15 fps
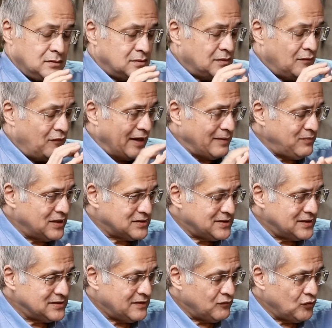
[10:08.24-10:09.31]
The white blood
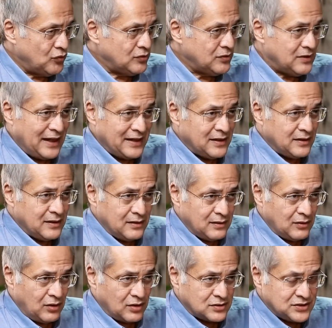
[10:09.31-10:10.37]
cells have no
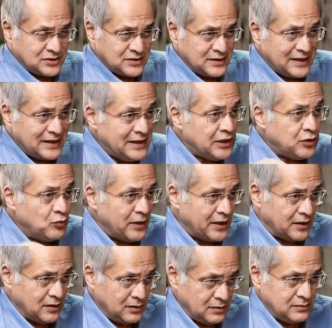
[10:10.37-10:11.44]
oxygen. The
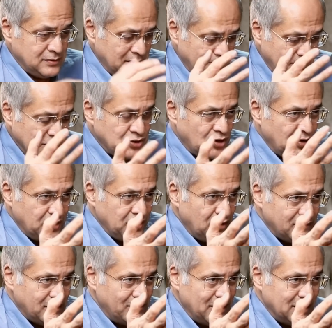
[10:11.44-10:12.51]
liquid, the majority
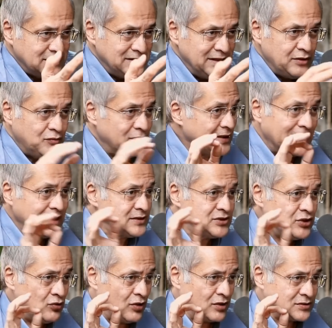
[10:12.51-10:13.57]
of the blood is liquid. That is
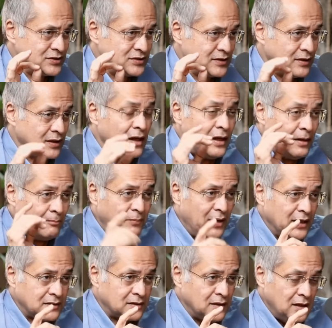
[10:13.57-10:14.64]
zero oxygen.
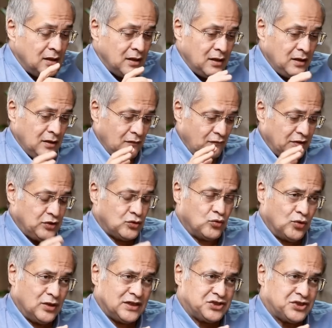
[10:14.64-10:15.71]
But when you
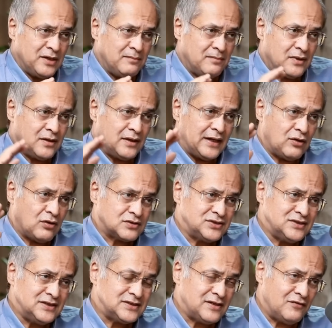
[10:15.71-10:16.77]
go in a chamber and
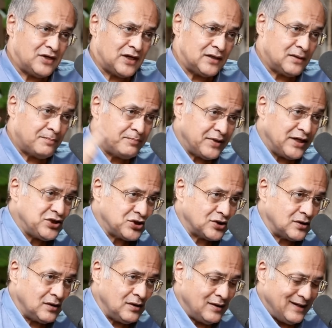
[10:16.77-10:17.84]
oxygen is given under
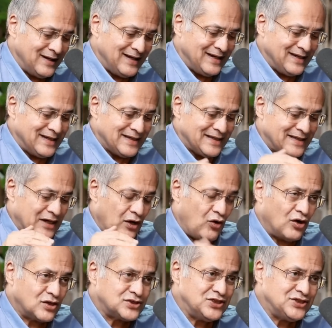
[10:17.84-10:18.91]
pressure, the
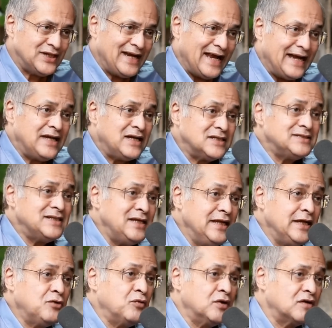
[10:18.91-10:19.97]
oxygen enters the
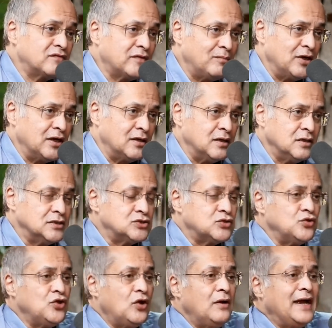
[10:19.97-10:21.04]
liquid of the blood.
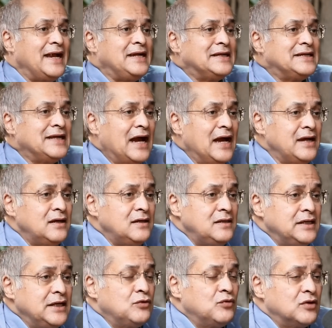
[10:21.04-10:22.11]
So your entire
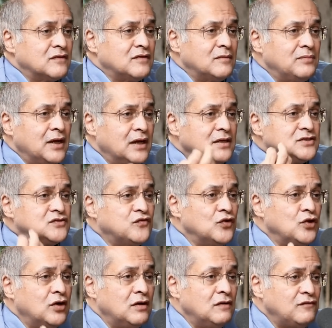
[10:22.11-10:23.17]
liquid of the blood is
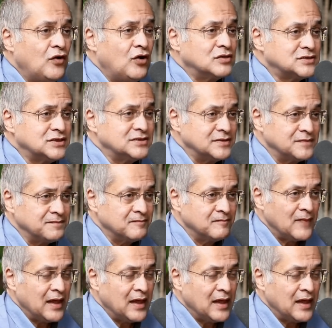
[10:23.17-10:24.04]
full of oxygen.